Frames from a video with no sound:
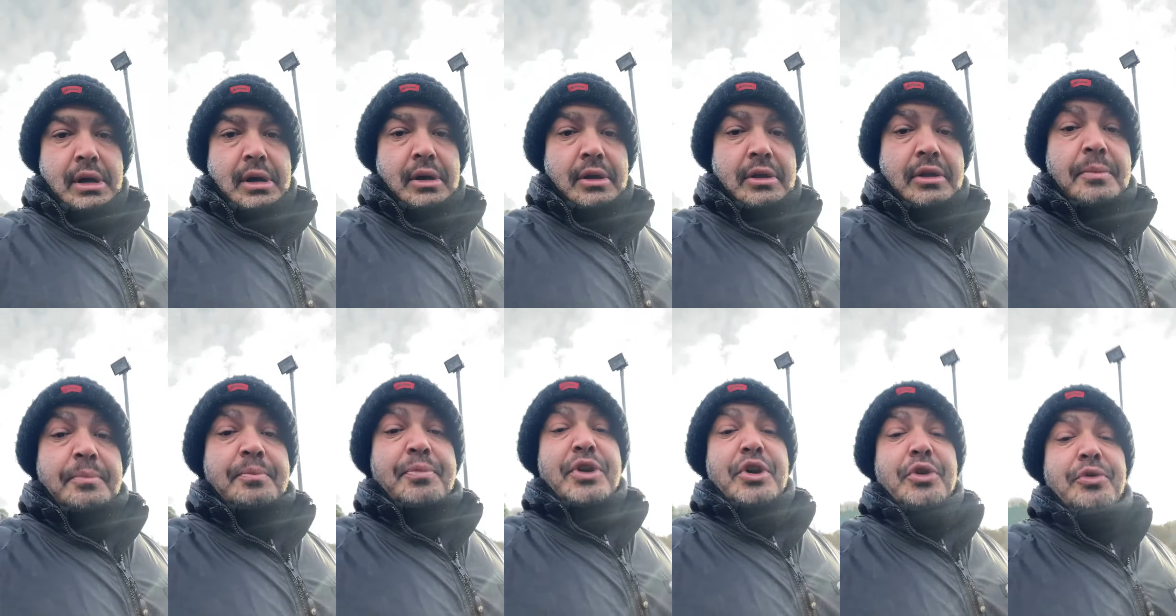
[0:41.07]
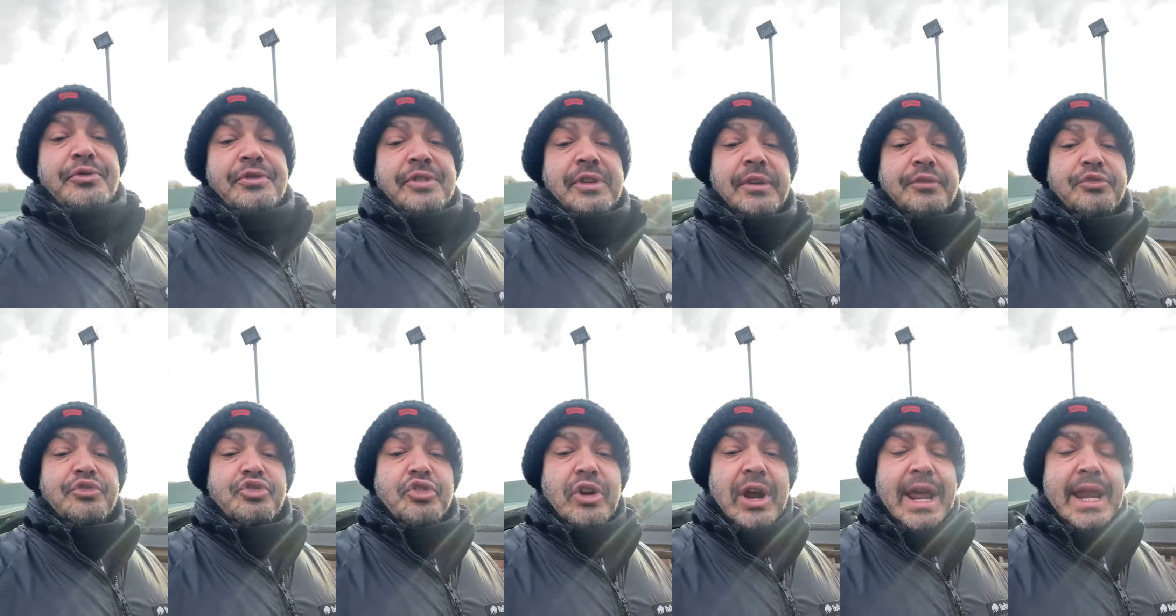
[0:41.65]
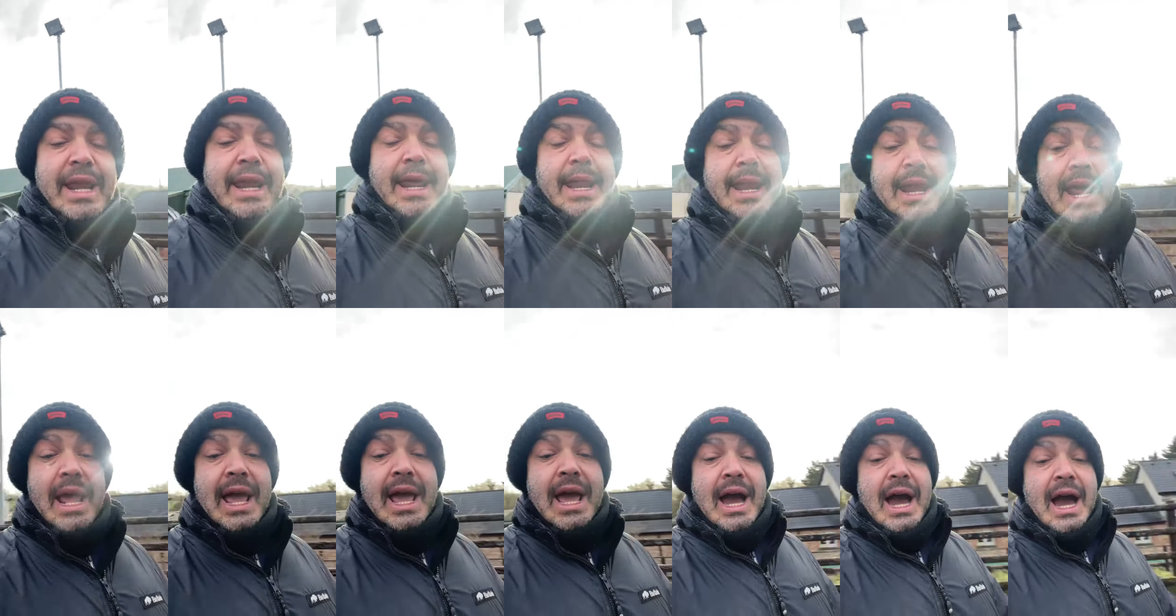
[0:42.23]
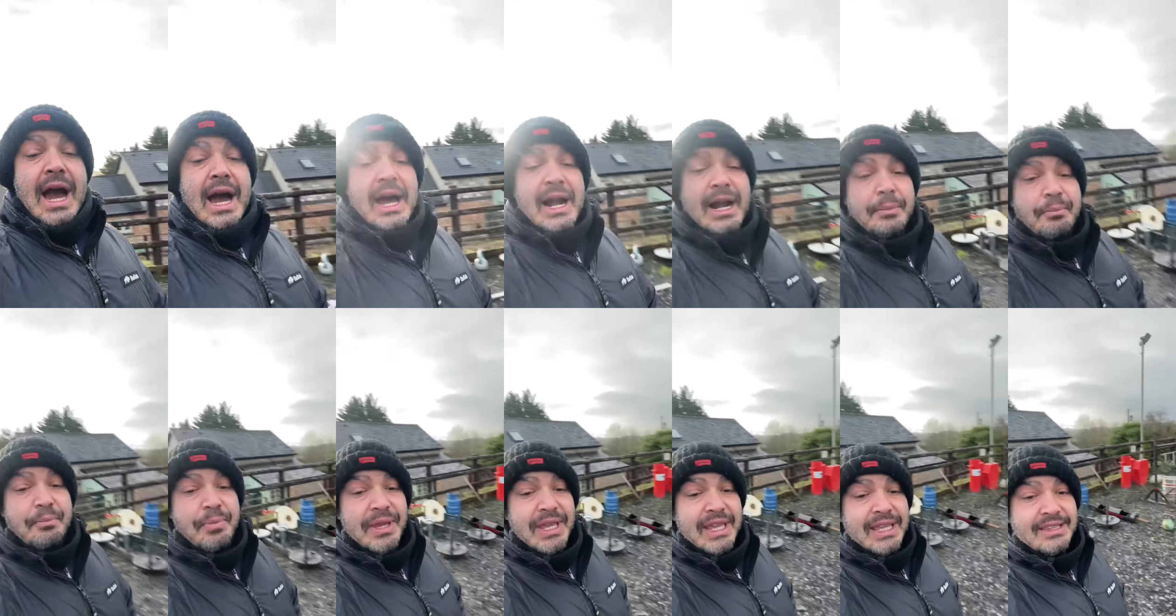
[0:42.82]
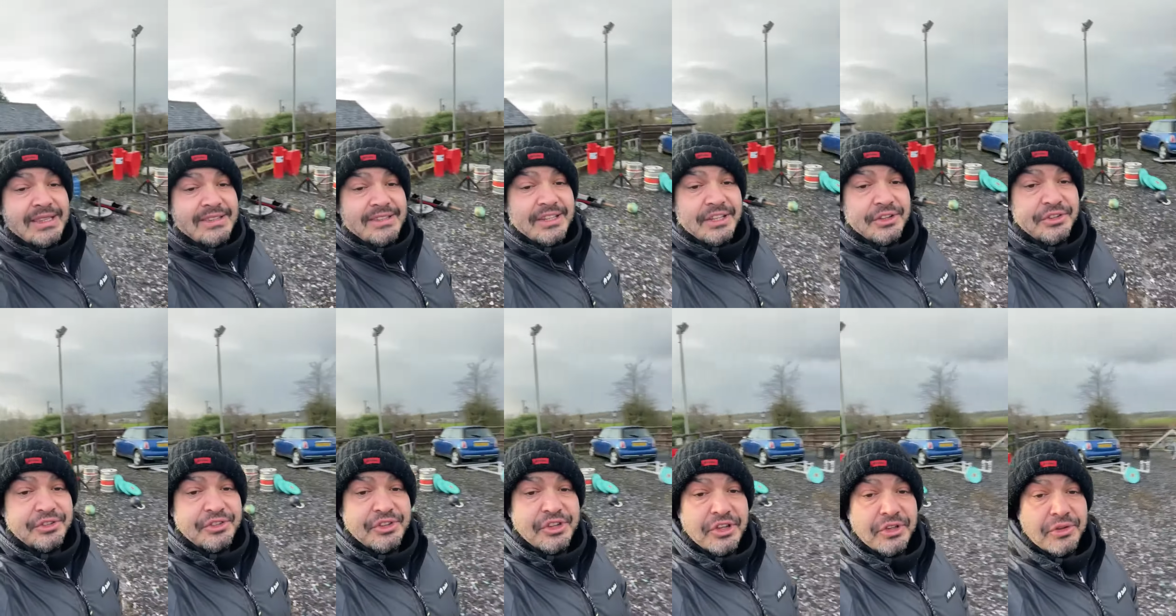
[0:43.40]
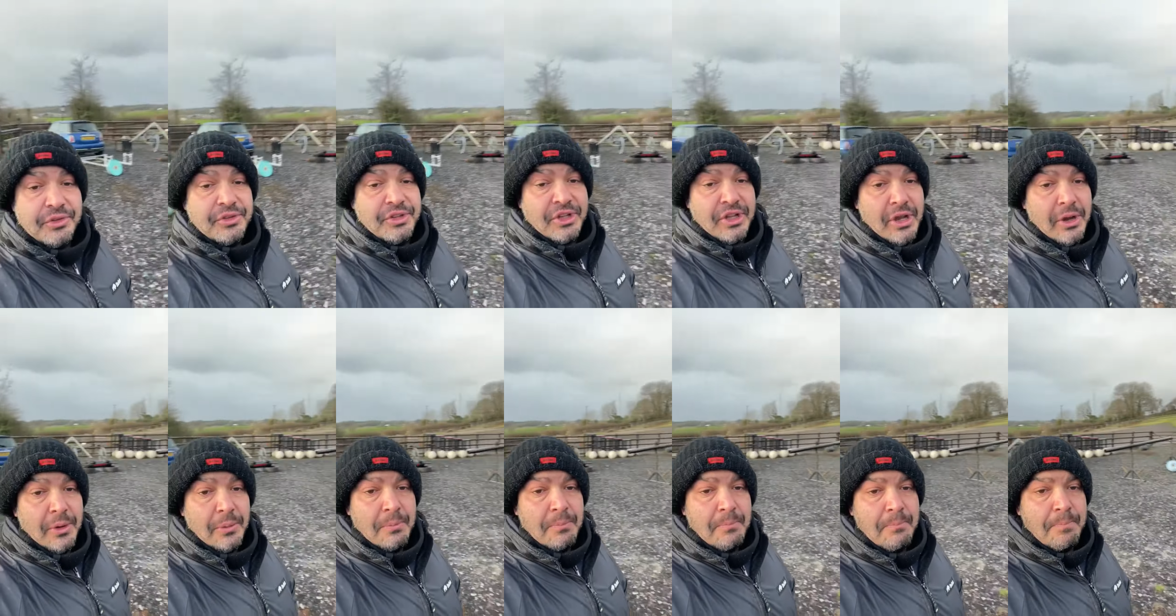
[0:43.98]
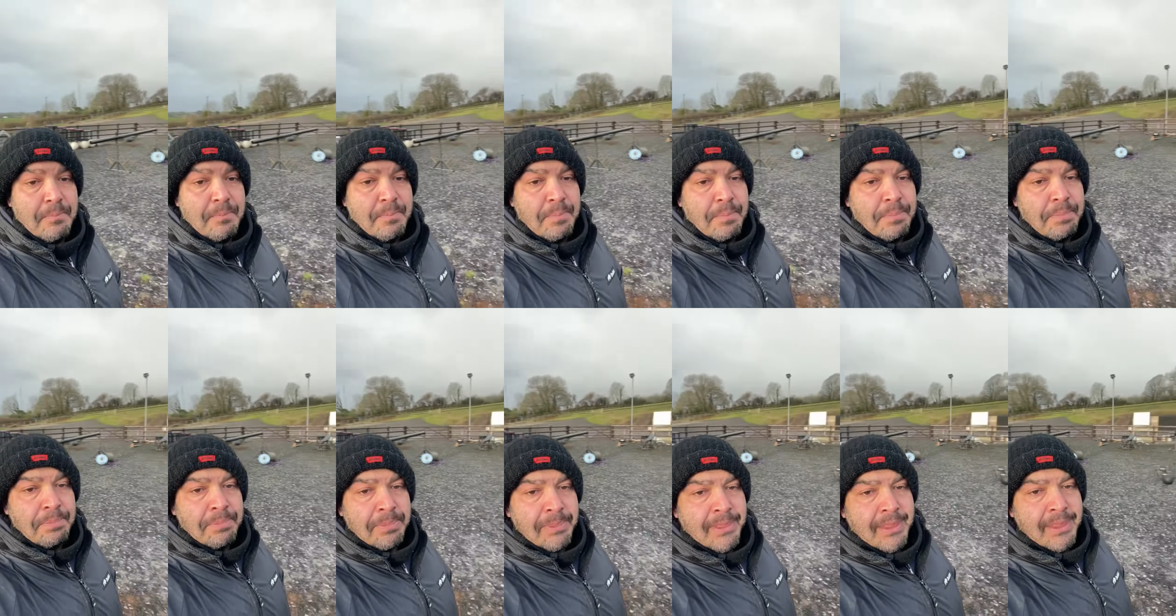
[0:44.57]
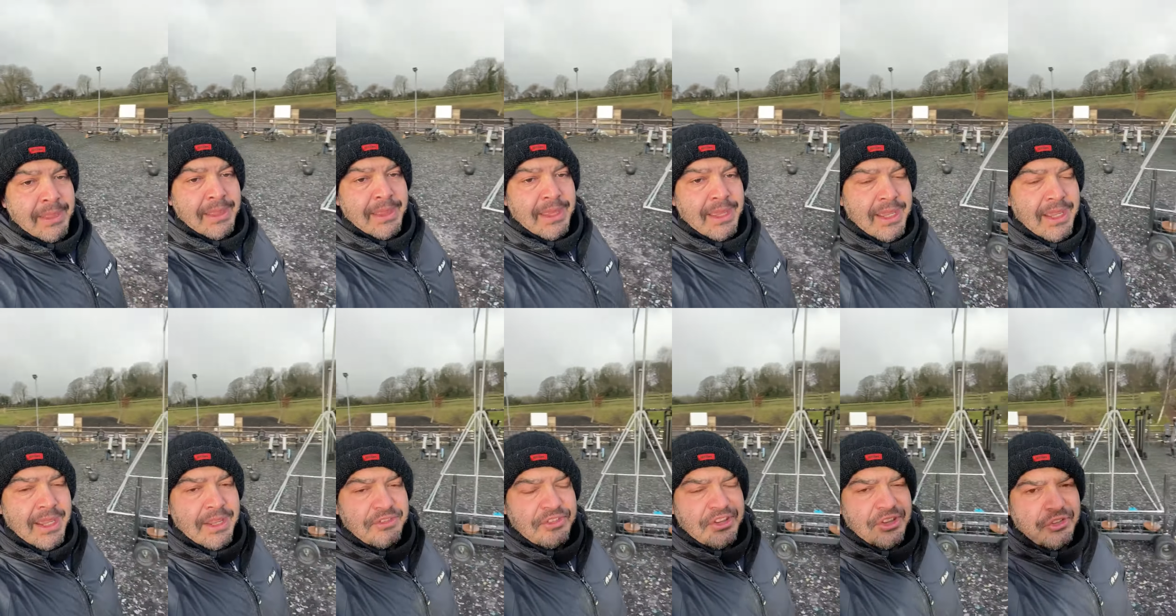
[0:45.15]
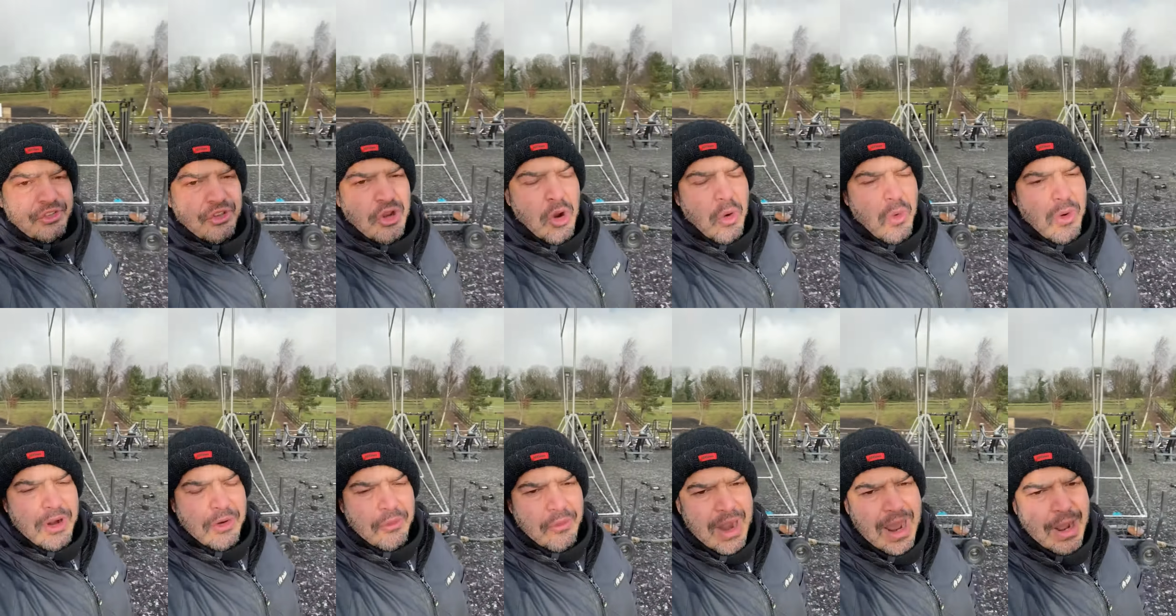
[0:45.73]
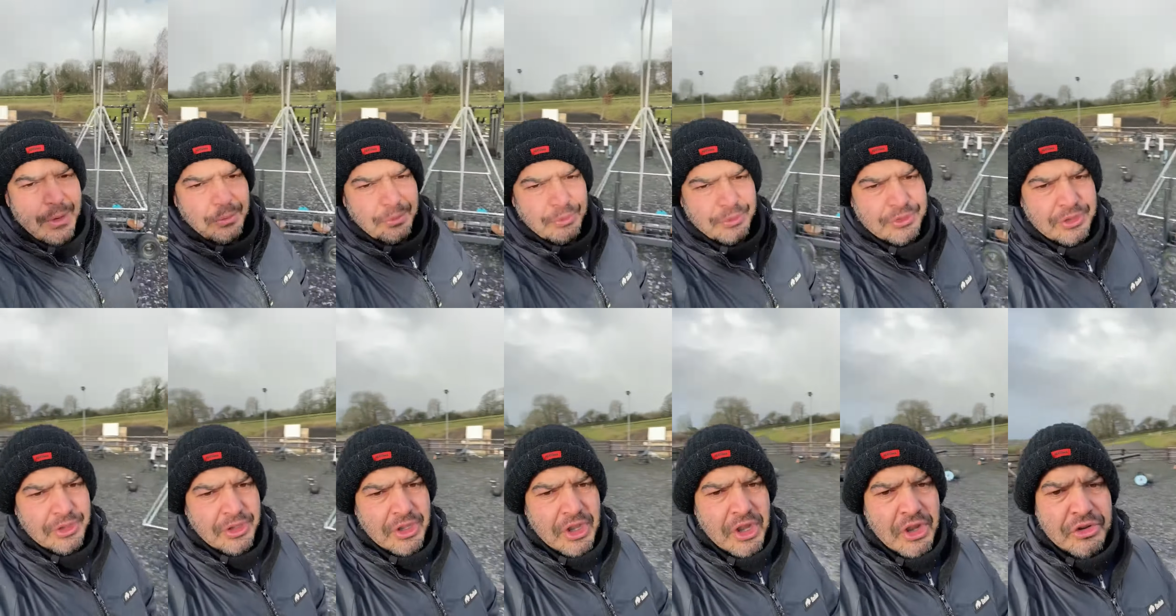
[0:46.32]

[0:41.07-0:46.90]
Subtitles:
The beauty of training at a PT studio is there's no one around.